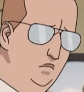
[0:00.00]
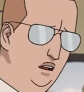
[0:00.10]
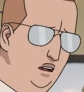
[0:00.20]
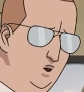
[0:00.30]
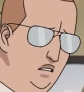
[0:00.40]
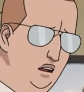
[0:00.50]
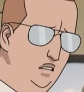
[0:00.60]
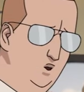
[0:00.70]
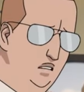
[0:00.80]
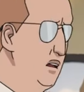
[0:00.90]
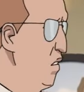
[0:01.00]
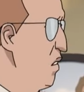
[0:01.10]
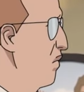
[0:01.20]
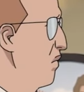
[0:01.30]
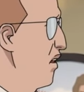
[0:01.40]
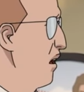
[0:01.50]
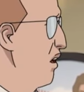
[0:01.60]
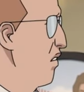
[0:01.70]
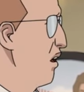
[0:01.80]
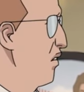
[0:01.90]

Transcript: doubts about becoming a robot